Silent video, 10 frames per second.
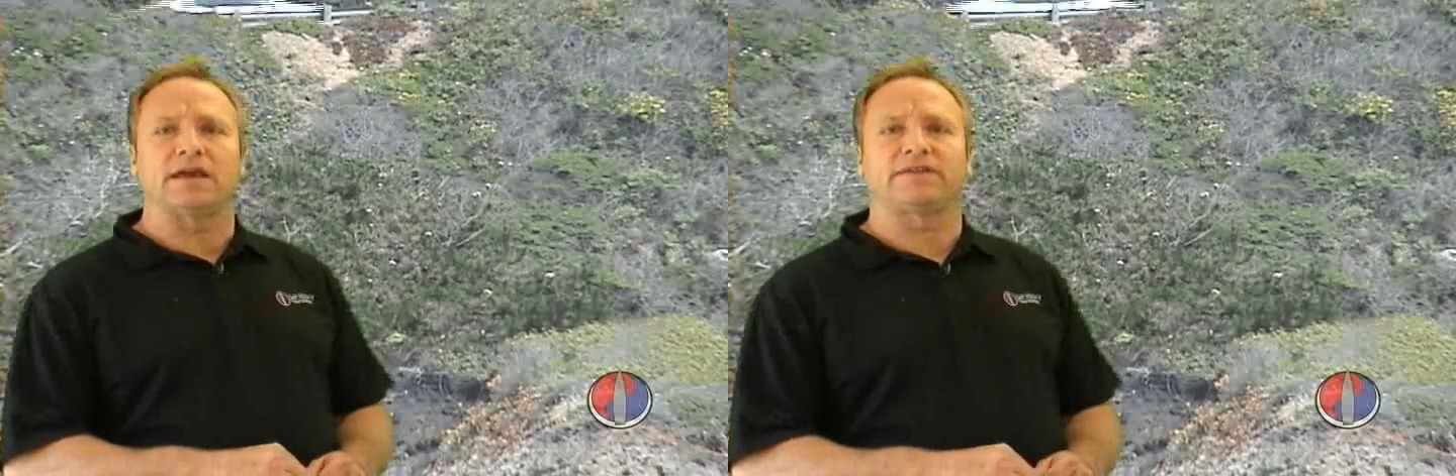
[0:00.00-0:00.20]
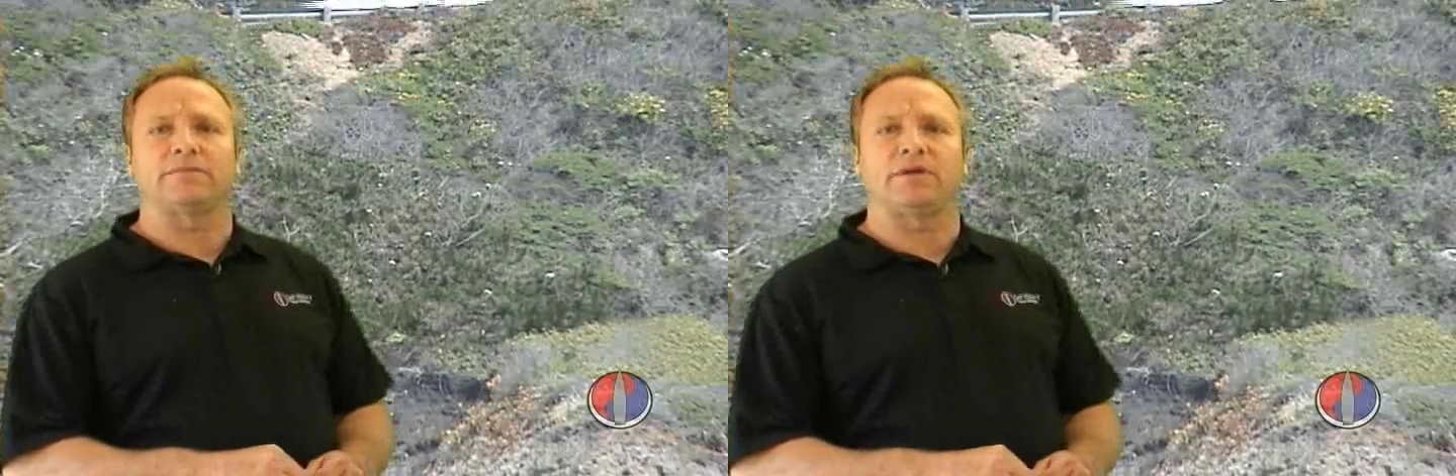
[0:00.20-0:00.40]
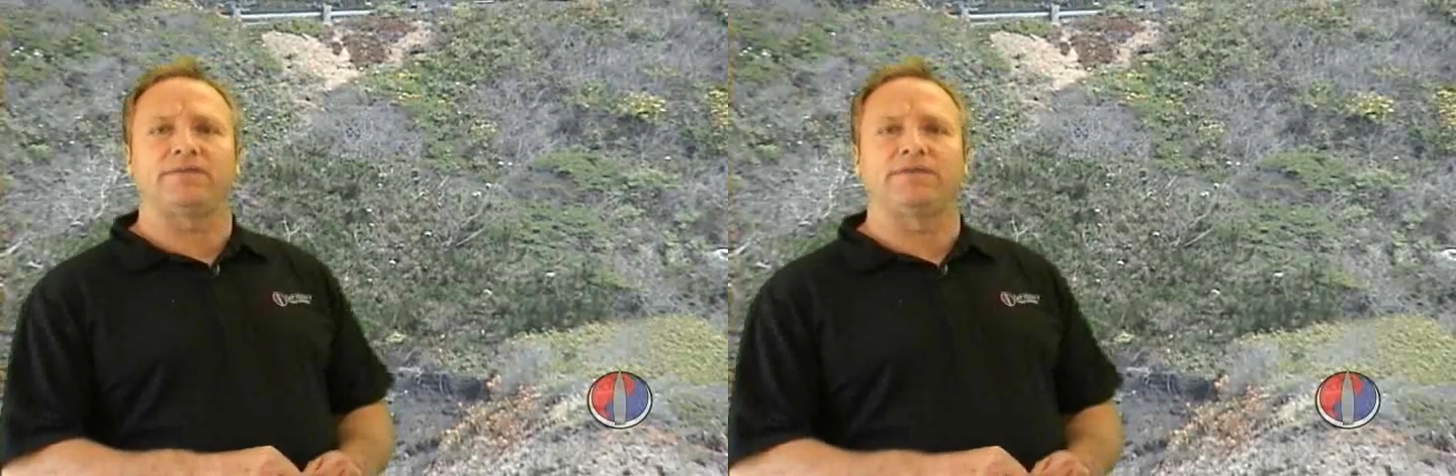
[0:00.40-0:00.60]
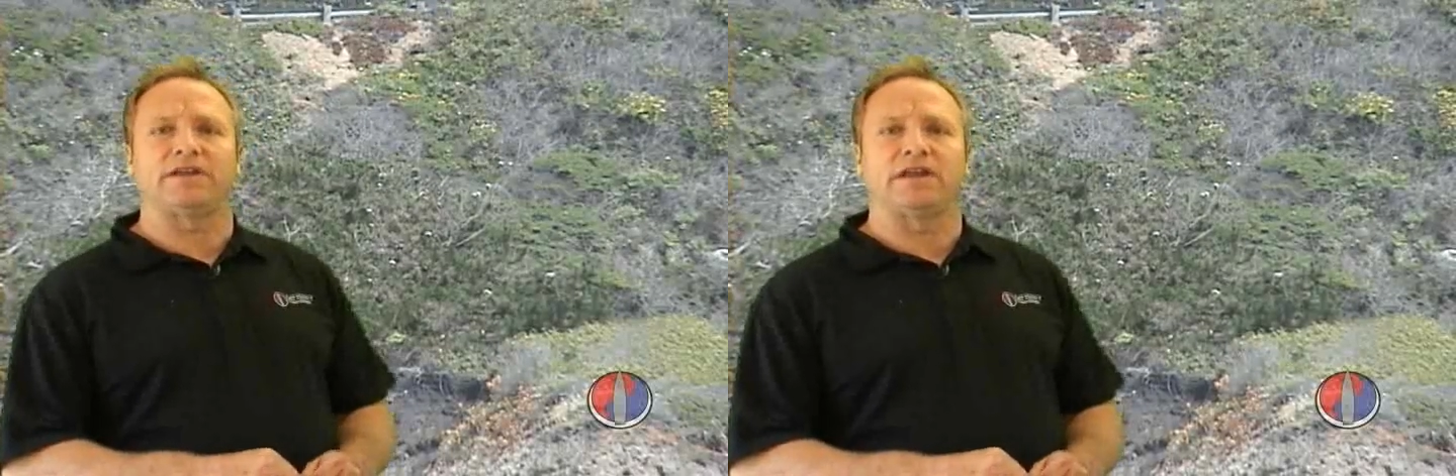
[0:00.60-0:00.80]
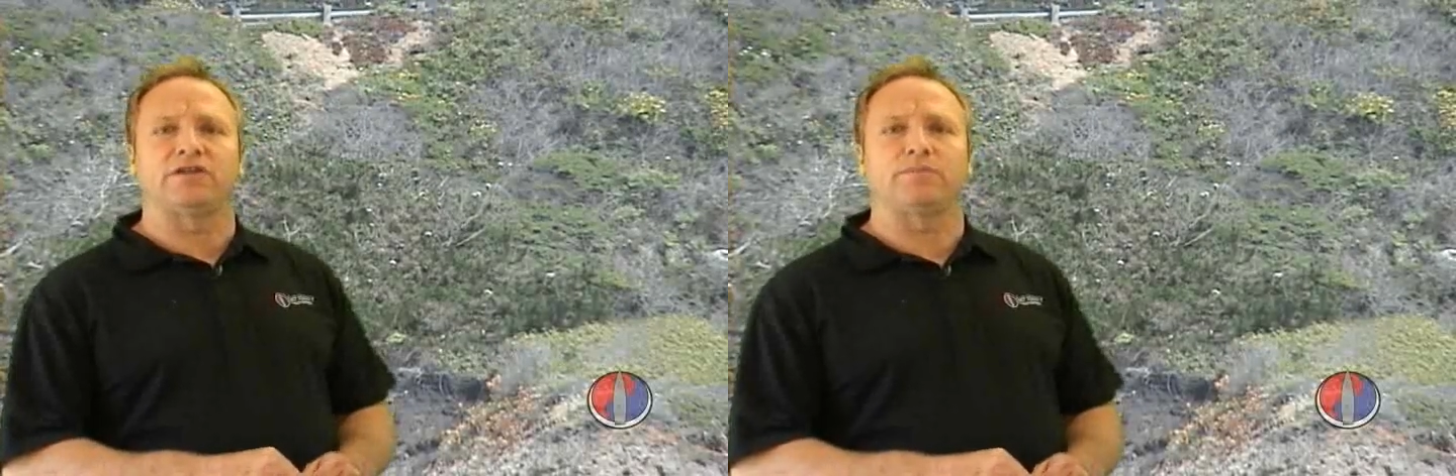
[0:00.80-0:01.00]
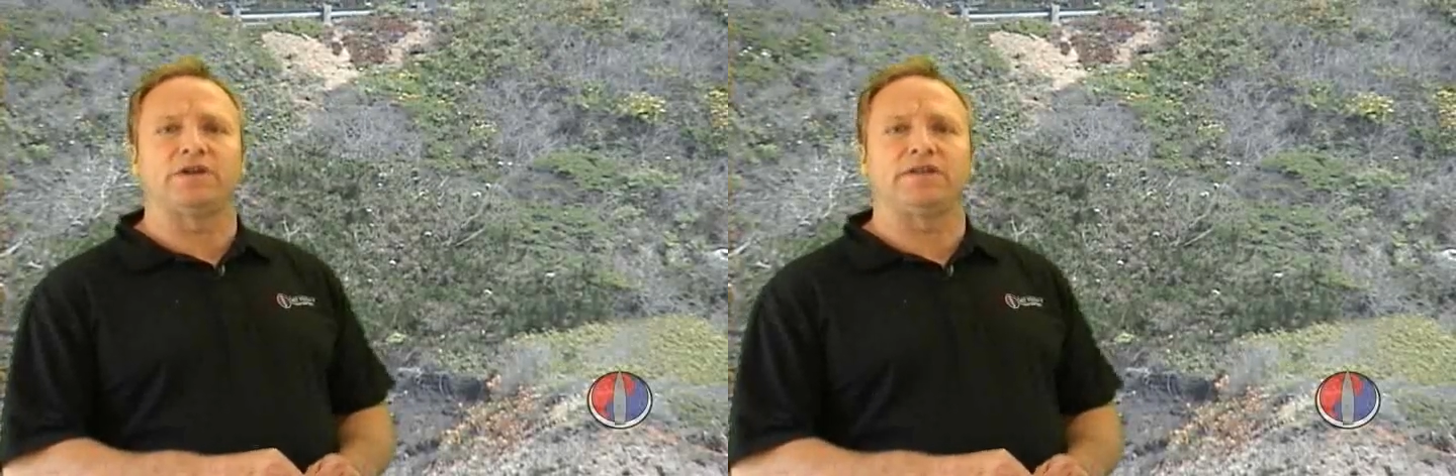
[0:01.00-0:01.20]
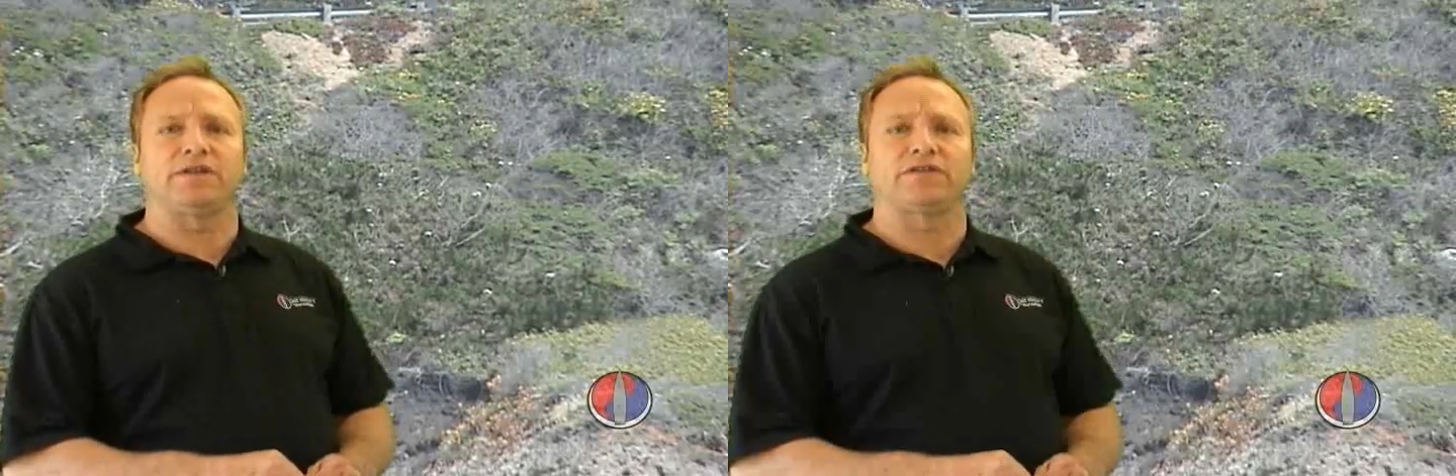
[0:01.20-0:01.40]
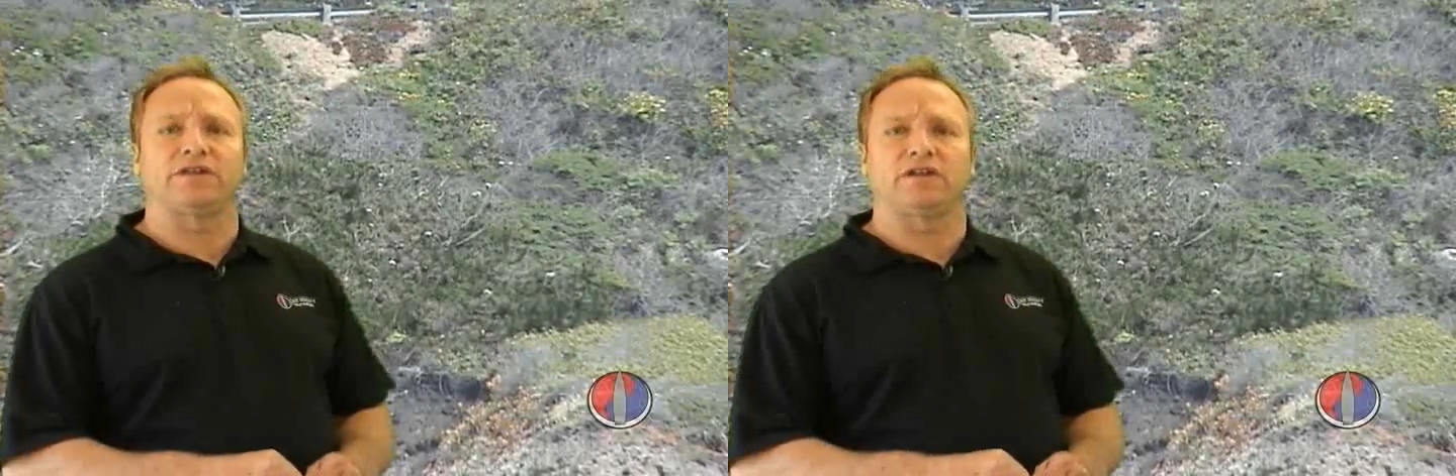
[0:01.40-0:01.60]
SMF Centered
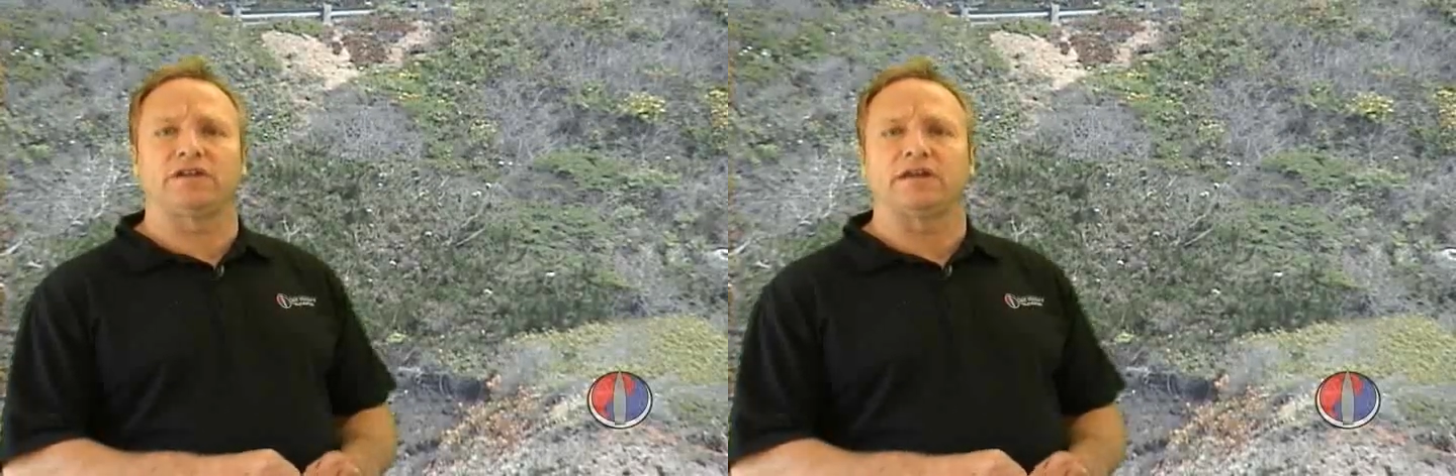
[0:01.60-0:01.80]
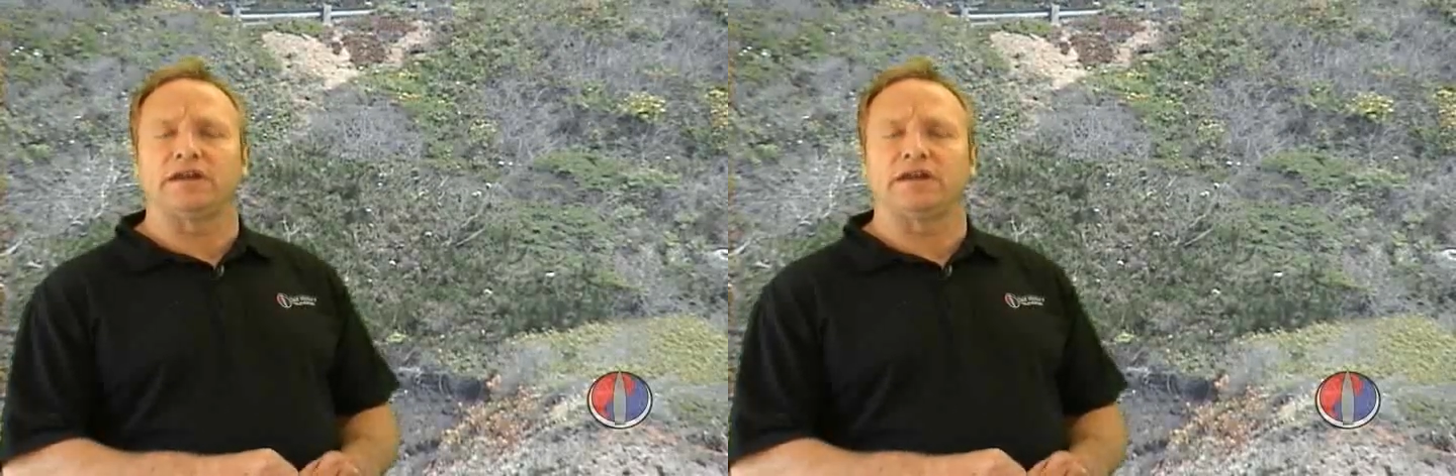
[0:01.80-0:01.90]
Breathing Skill